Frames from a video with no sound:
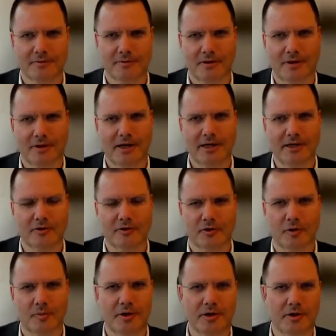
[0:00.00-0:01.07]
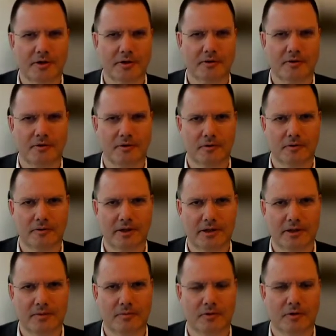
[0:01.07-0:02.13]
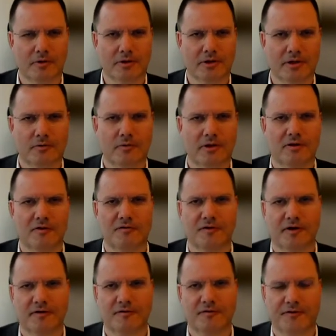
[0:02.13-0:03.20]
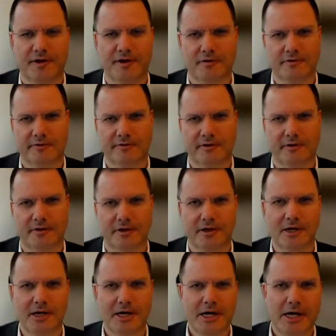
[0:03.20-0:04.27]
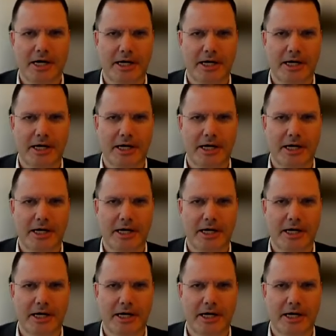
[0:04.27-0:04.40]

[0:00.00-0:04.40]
Like Roman, already more than 25 years in the